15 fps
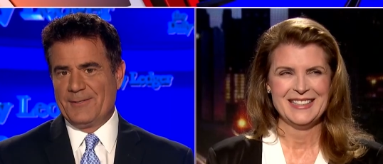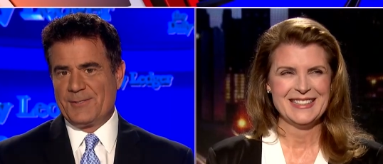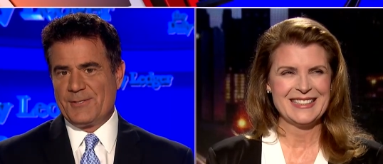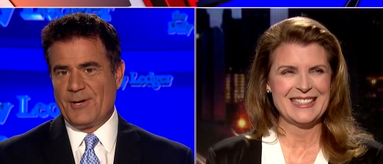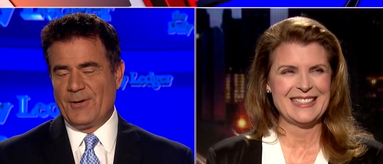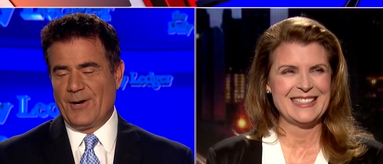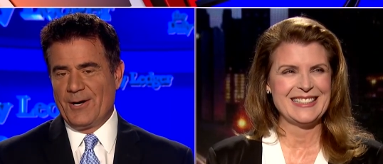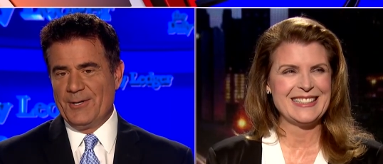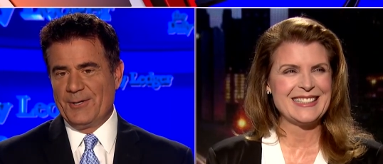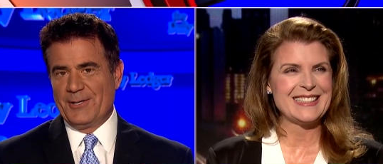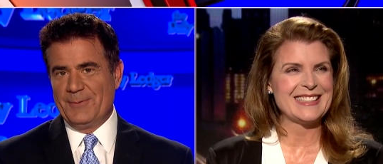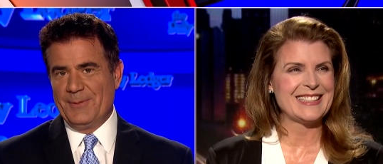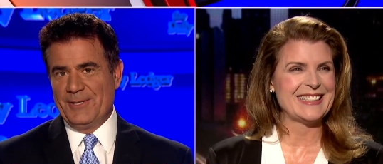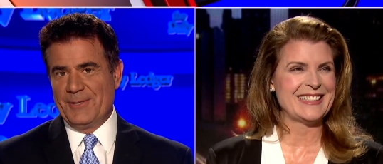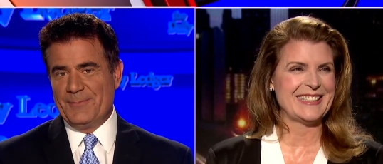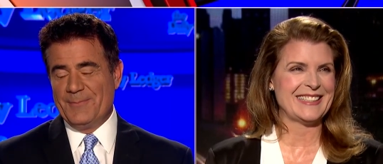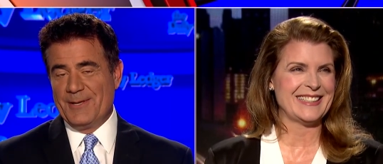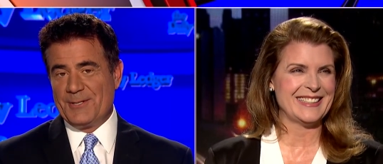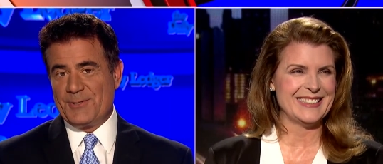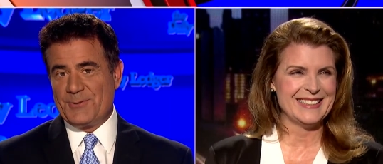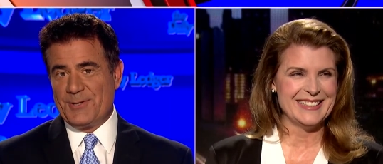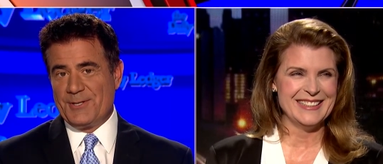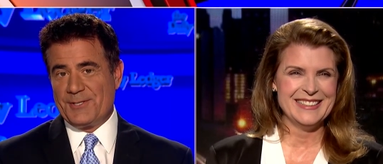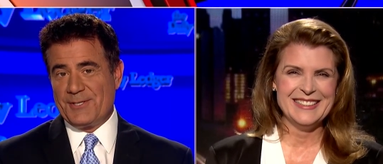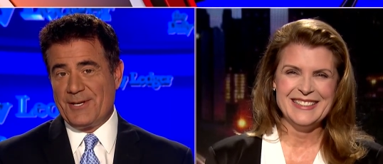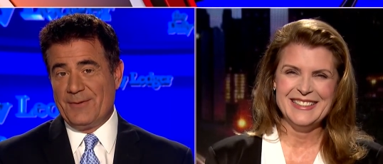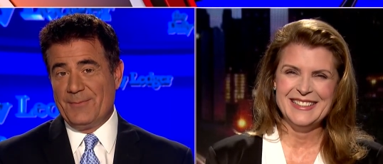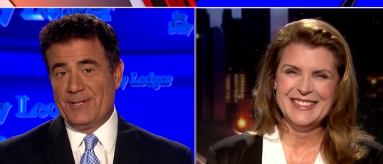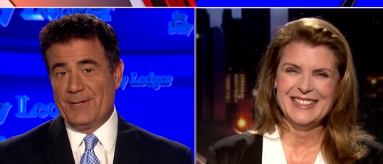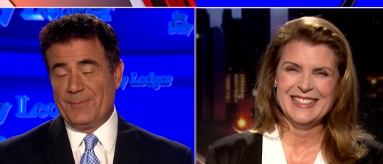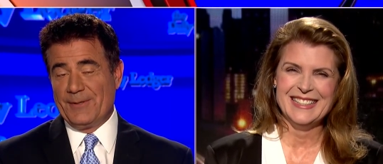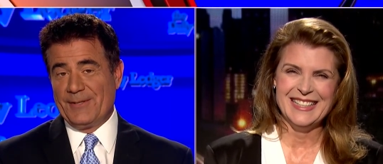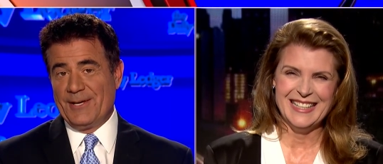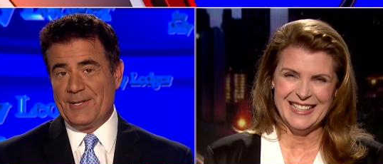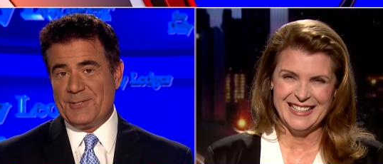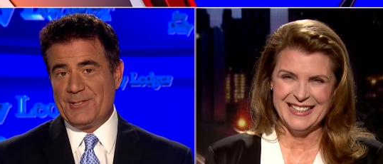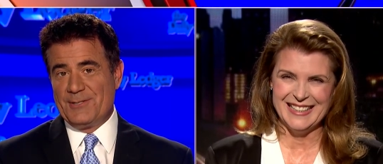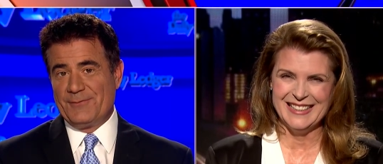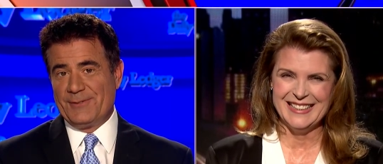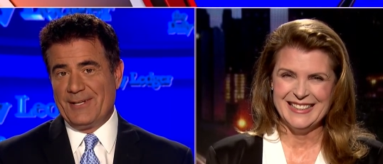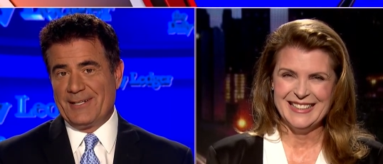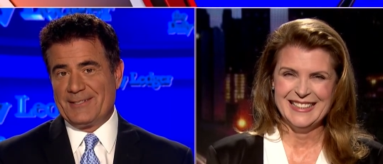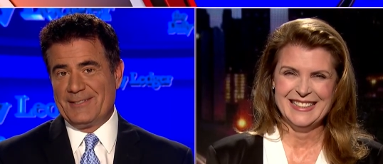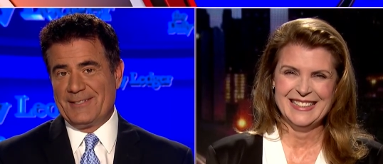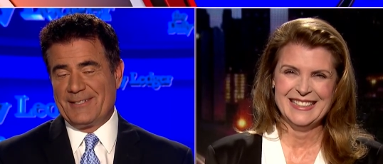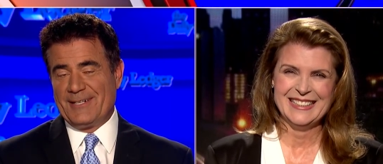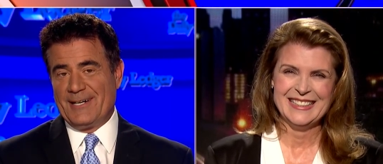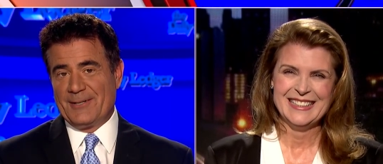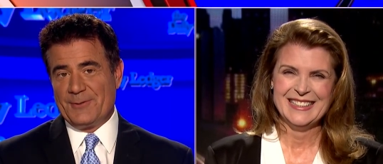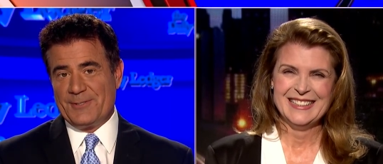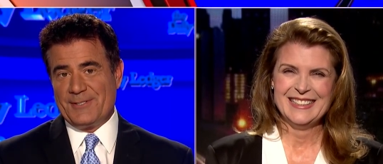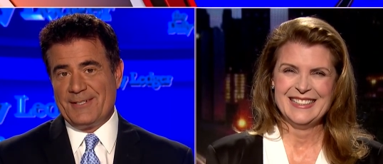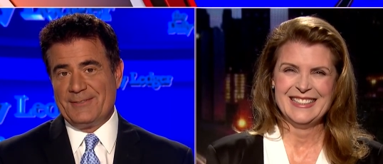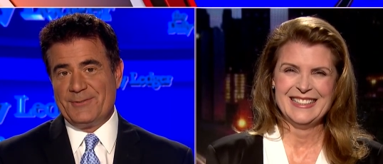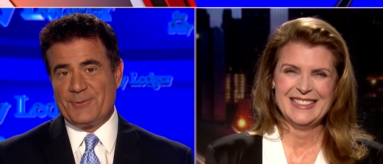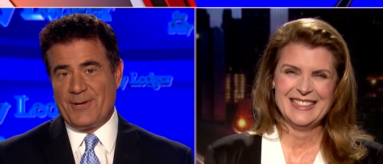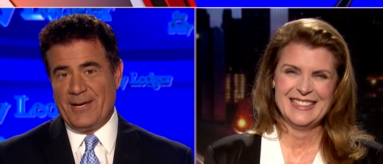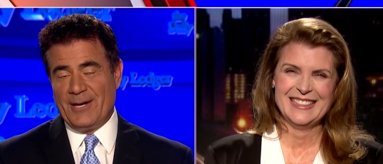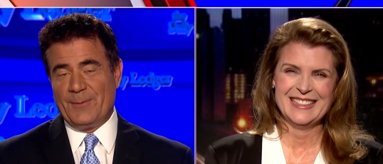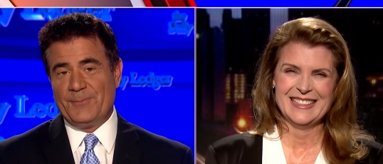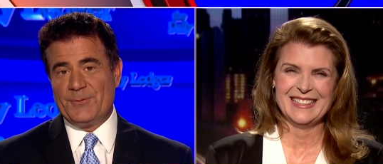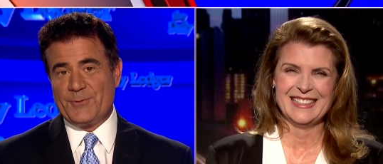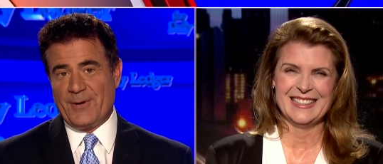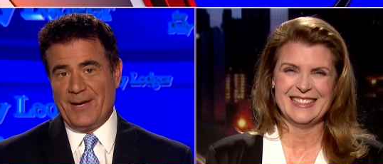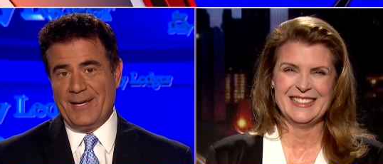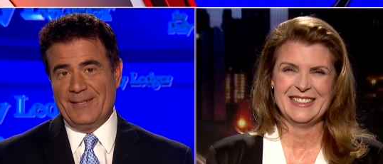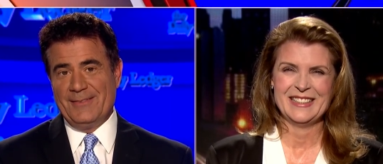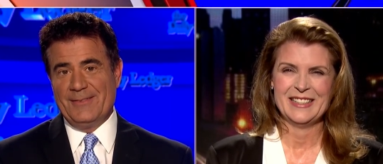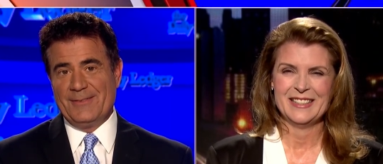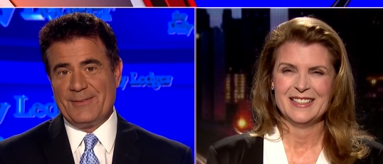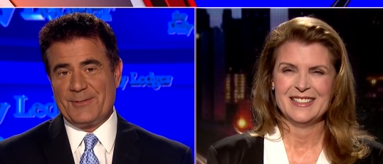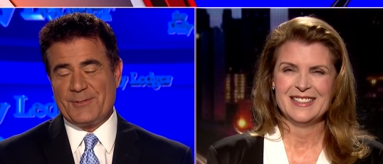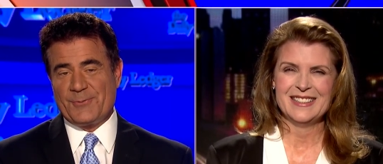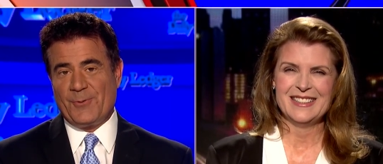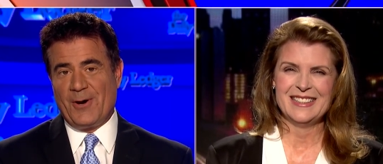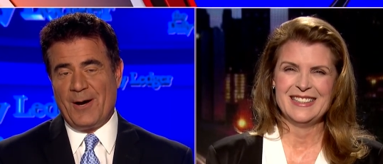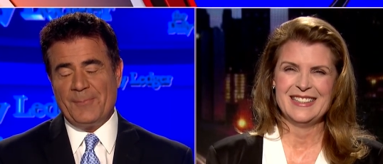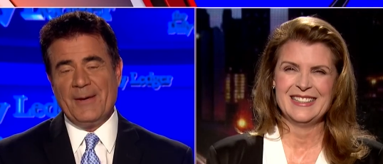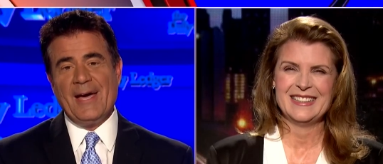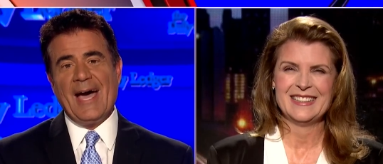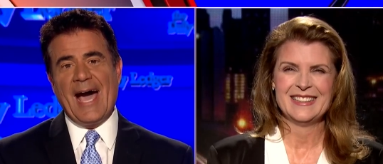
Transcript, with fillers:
Speaker 1: So, are you going to be the mistress of manipulation if elected to Congress and dr- help drain the swamp?